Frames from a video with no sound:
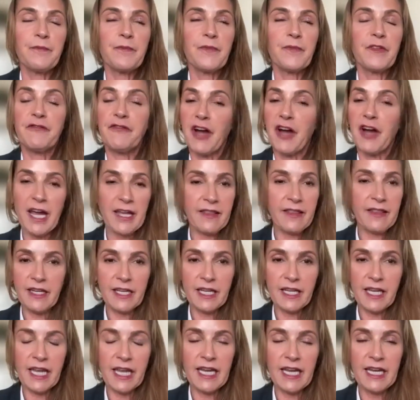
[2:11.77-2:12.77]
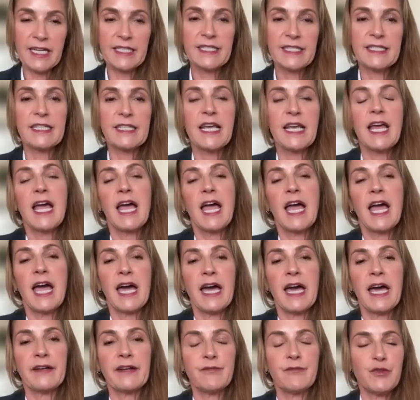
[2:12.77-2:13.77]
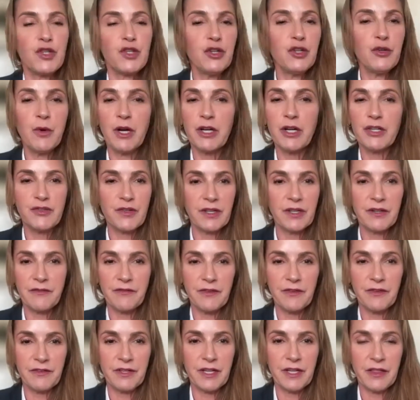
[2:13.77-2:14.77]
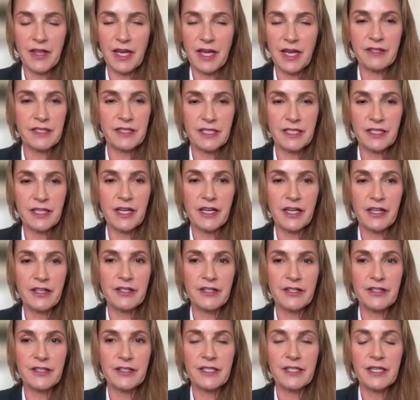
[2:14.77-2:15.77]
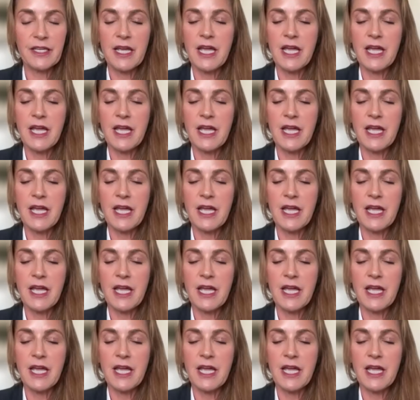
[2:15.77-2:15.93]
violent case at $250,000.